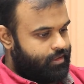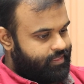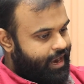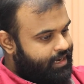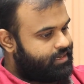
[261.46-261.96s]

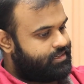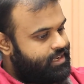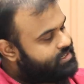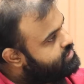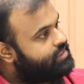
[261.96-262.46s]
That
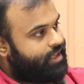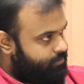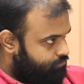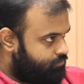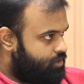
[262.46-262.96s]
is still
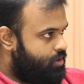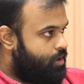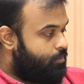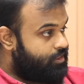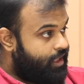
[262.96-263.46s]
there.
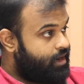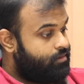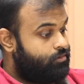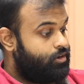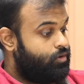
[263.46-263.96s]
But then